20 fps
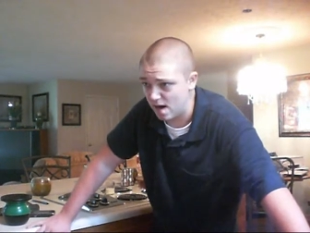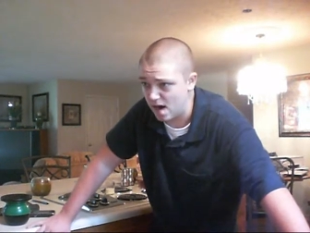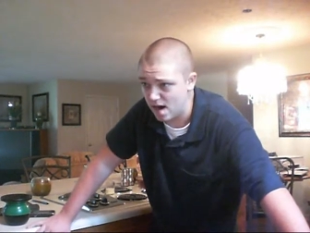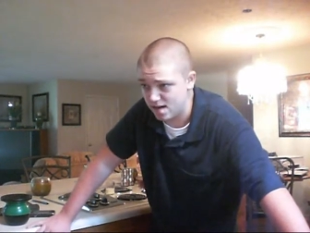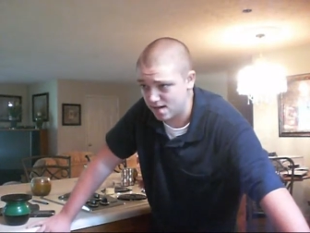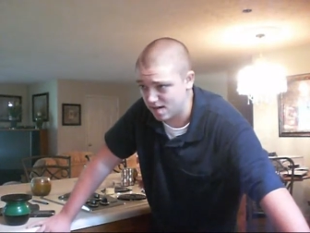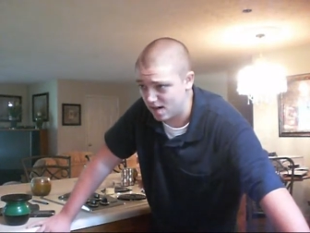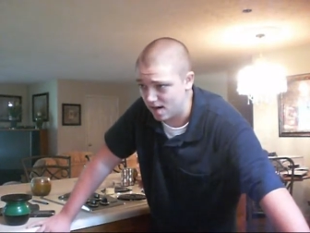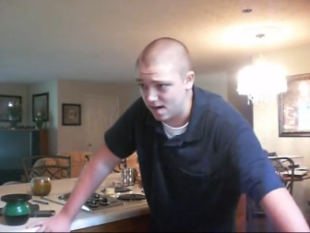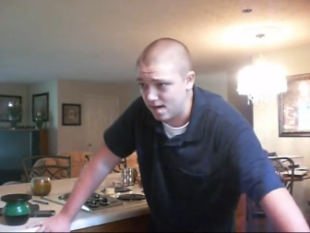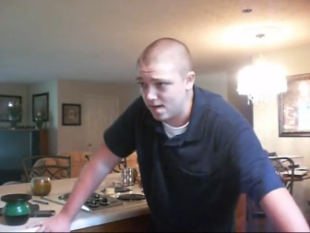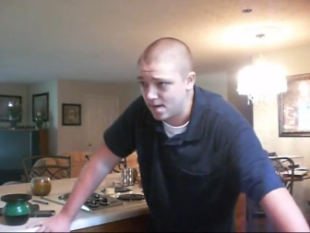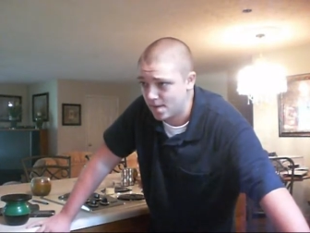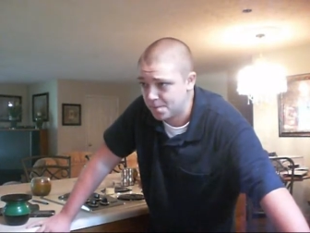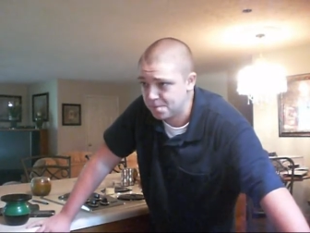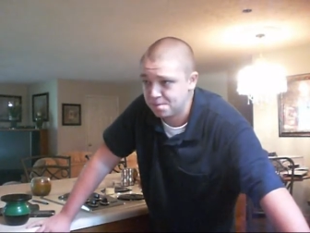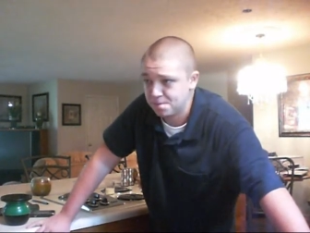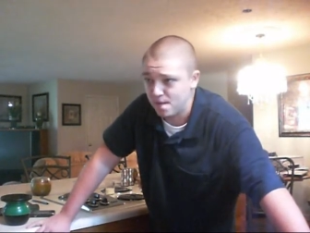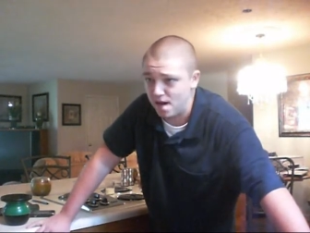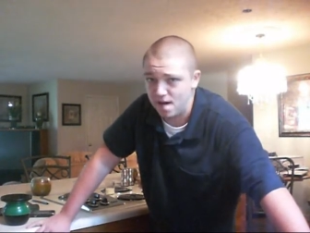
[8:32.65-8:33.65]
I was like,
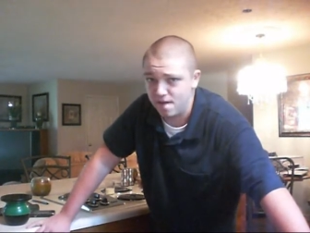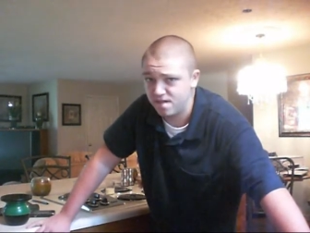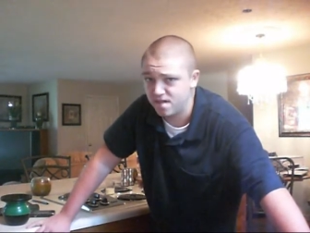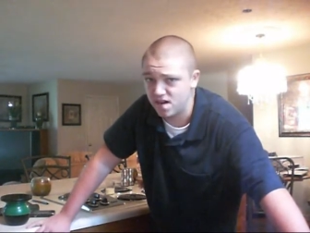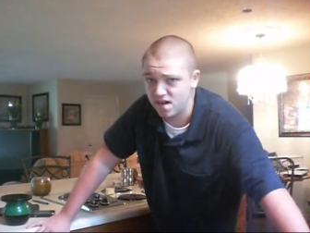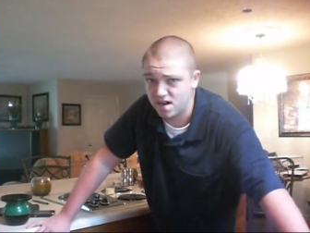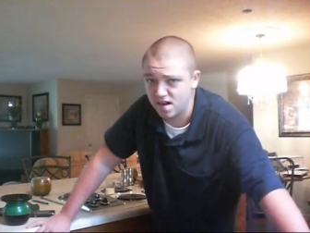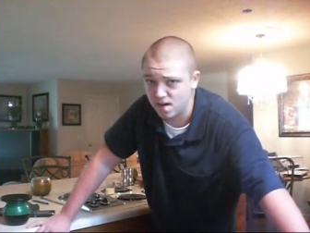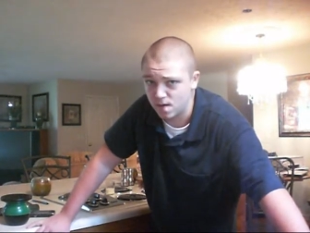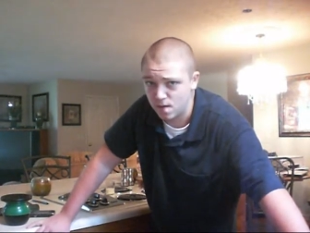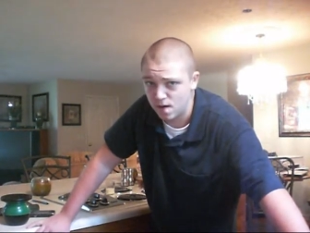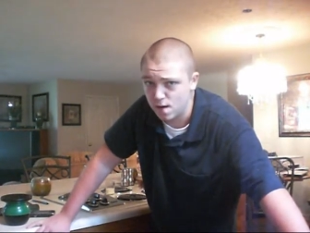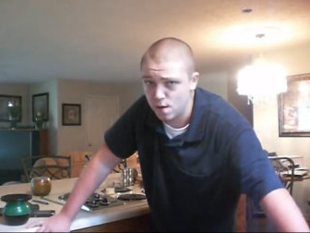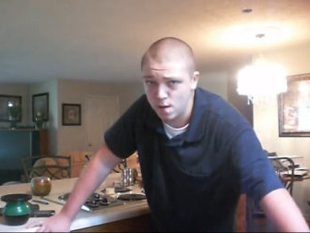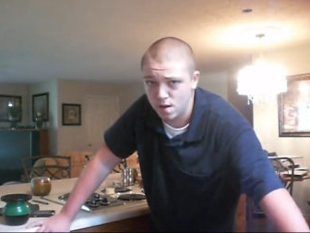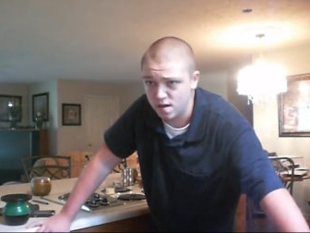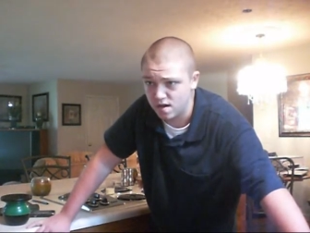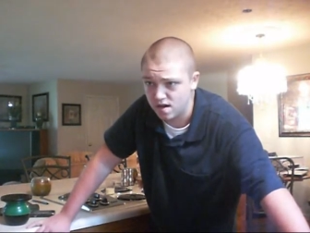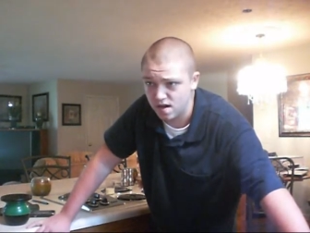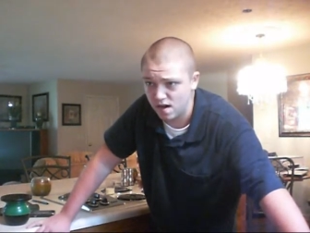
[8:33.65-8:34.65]
I fucking agree
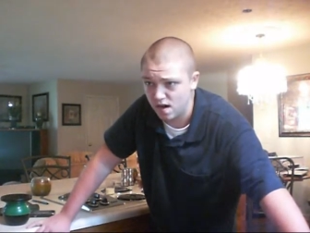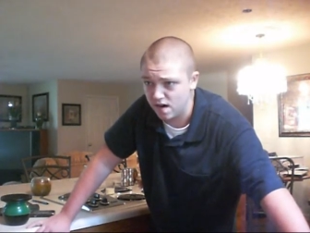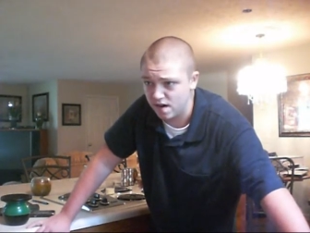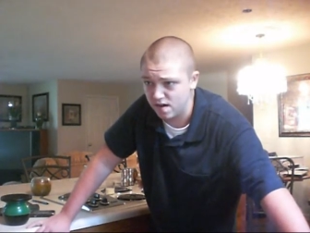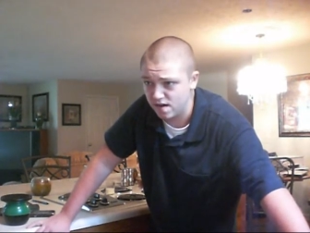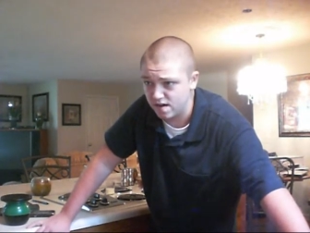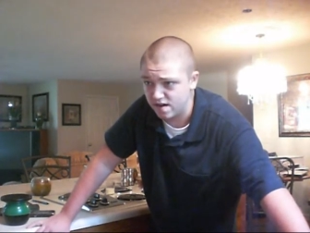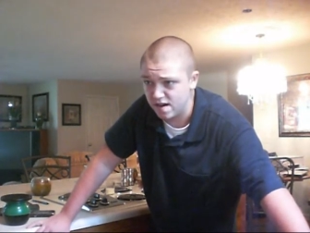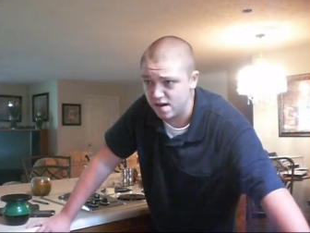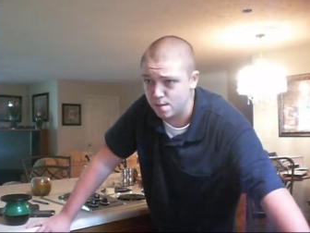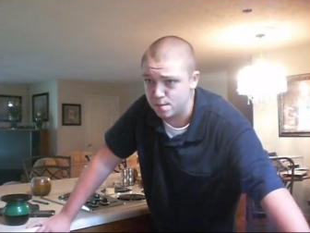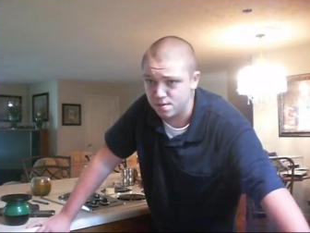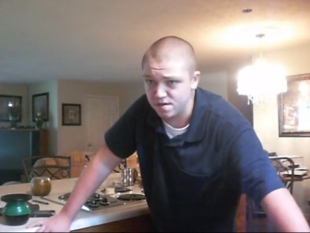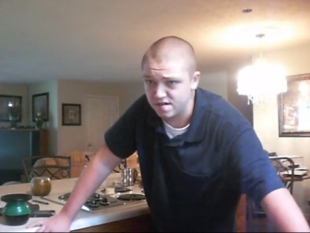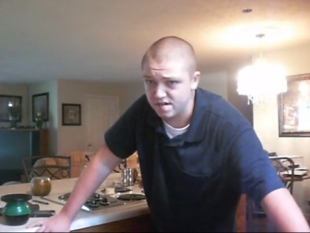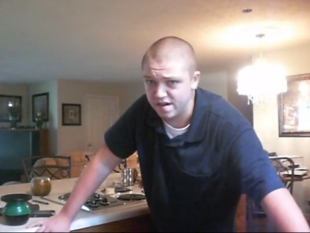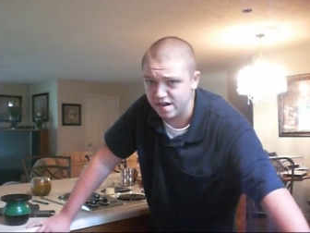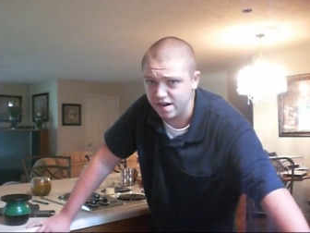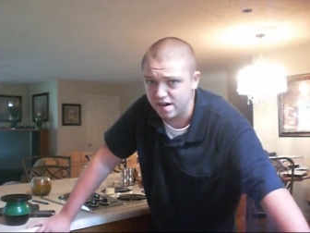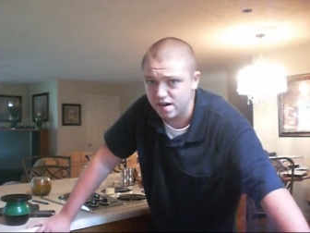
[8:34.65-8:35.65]
with you
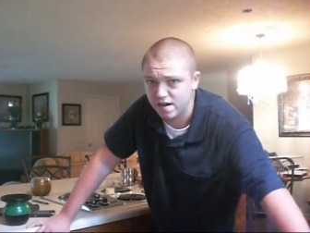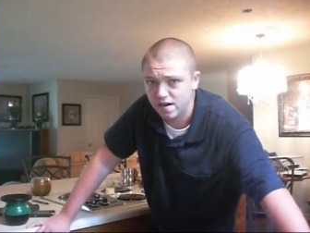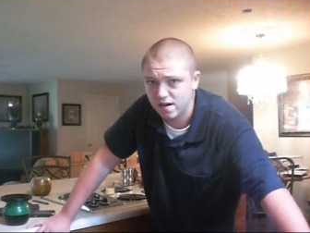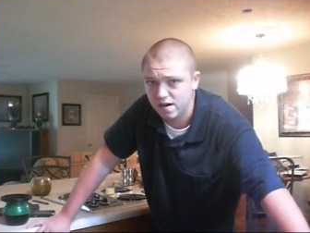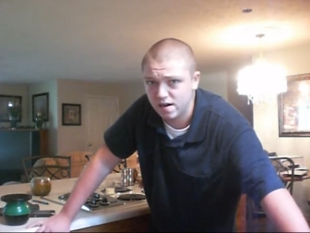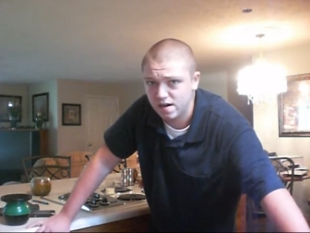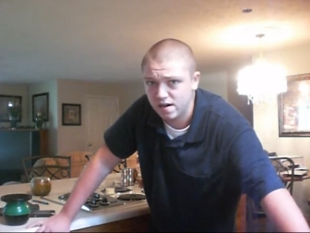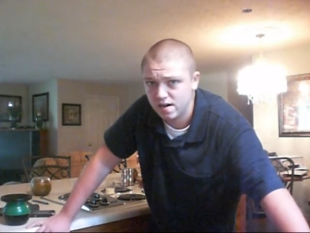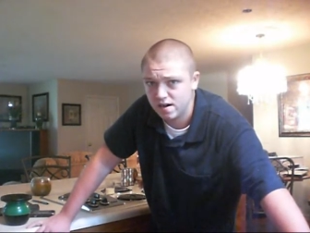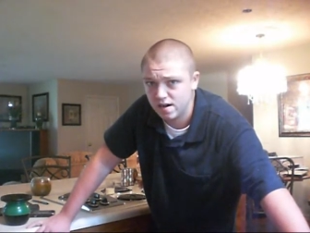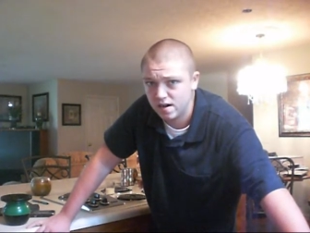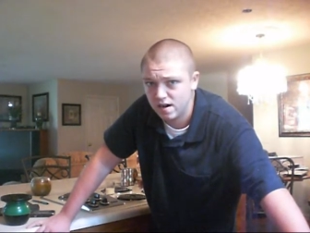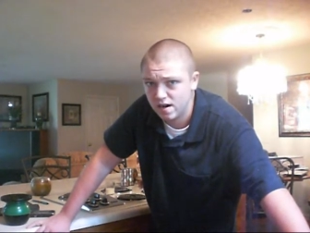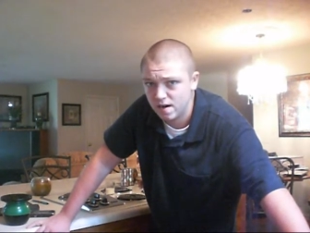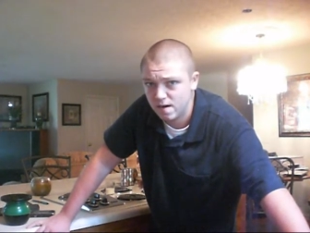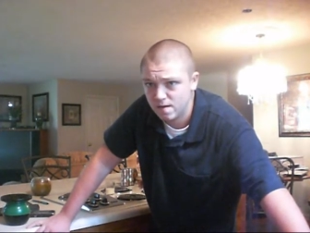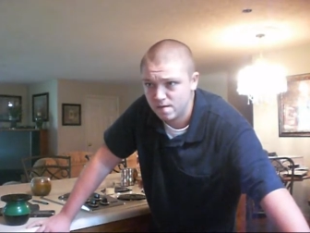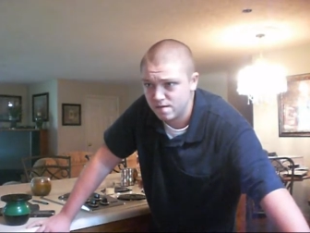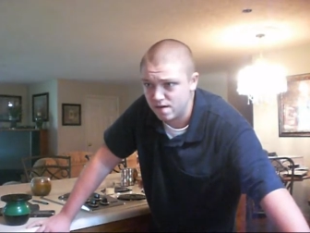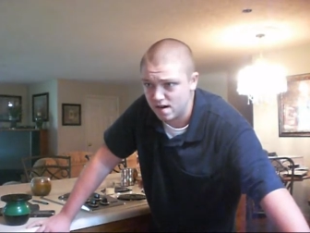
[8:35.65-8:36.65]
110%.
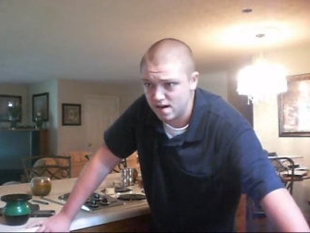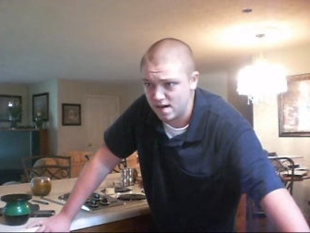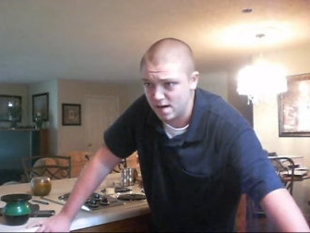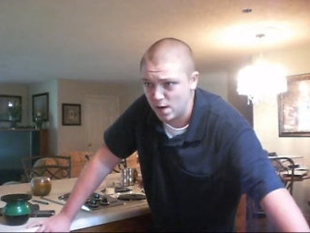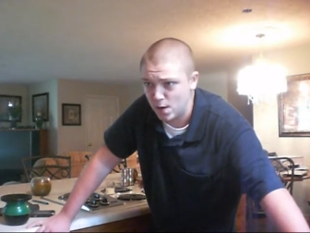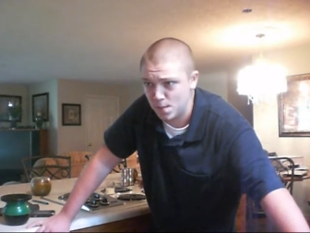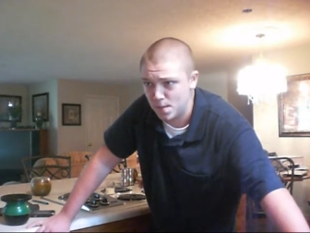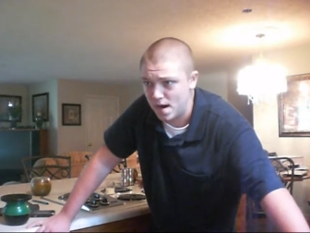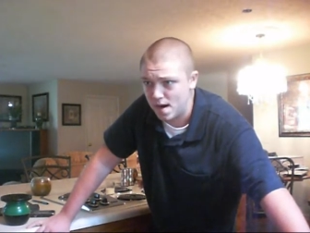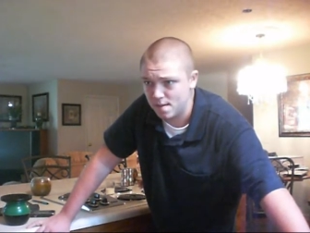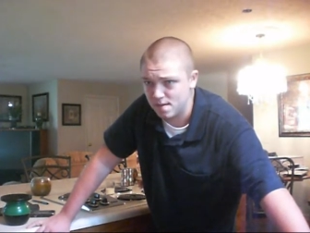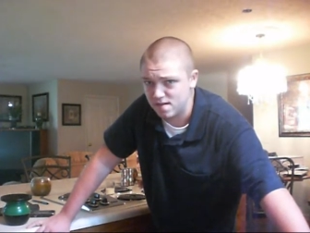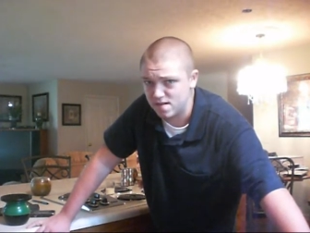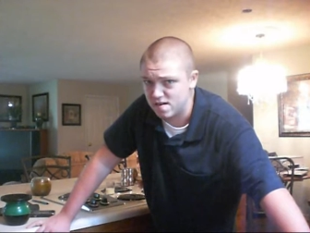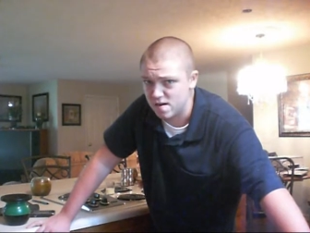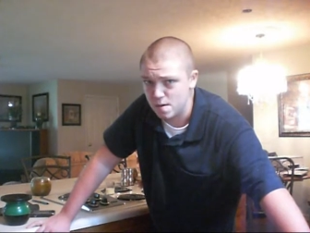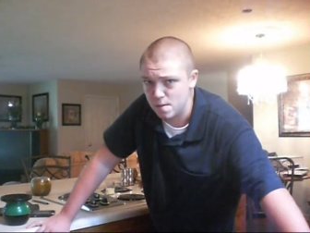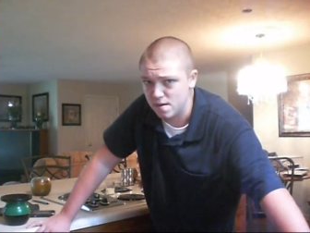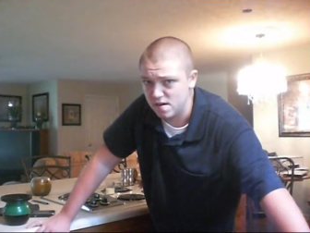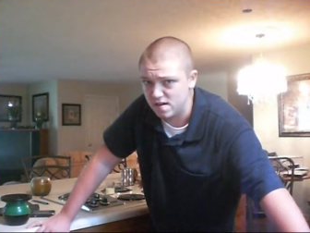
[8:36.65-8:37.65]
Fucking Obama's
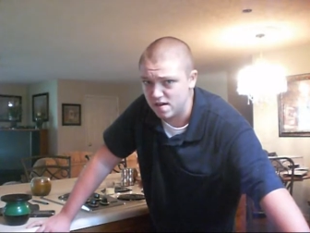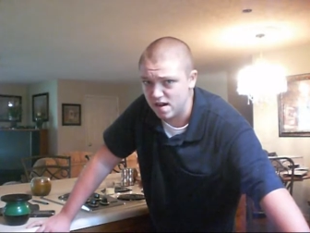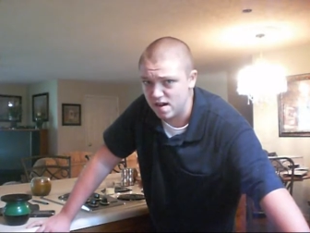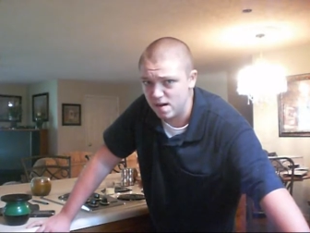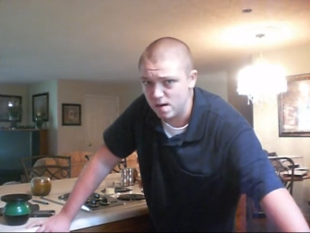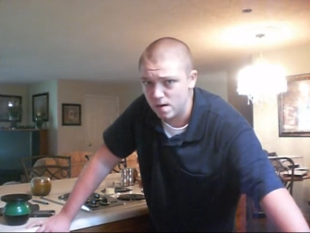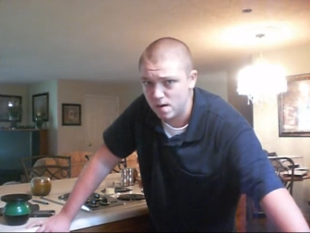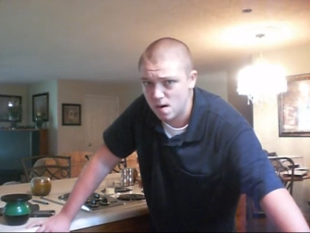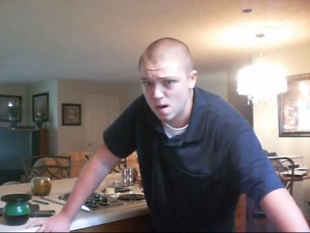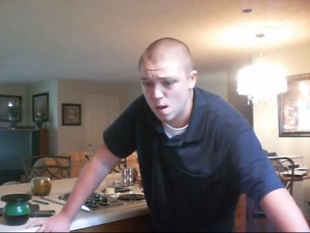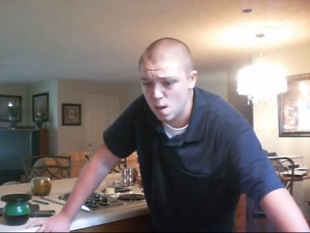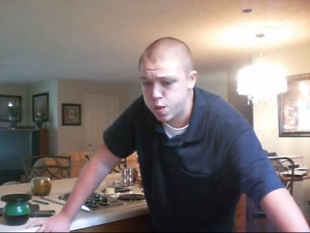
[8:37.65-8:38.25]
stupid as hell.